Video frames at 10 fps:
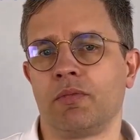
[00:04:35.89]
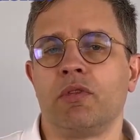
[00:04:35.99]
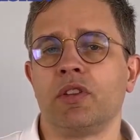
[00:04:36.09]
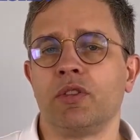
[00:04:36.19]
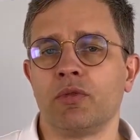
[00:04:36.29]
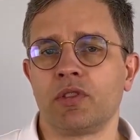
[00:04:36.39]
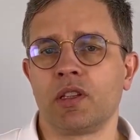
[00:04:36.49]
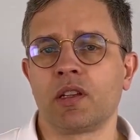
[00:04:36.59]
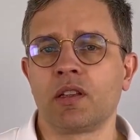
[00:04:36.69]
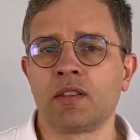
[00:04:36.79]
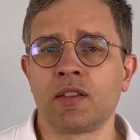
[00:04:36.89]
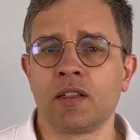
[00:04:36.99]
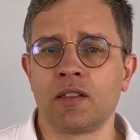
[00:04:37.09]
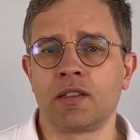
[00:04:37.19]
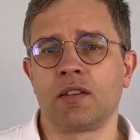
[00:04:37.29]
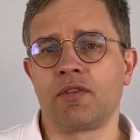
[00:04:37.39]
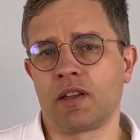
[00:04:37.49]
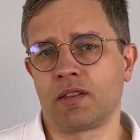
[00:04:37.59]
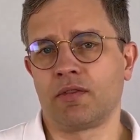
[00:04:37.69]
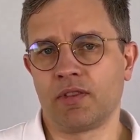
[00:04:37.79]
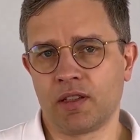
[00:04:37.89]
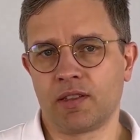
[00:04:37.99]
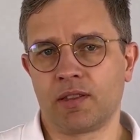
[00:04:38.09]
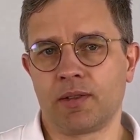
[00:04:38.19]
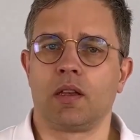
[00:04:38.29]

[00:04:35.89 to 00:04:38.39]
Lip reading: reducing its effectiveness.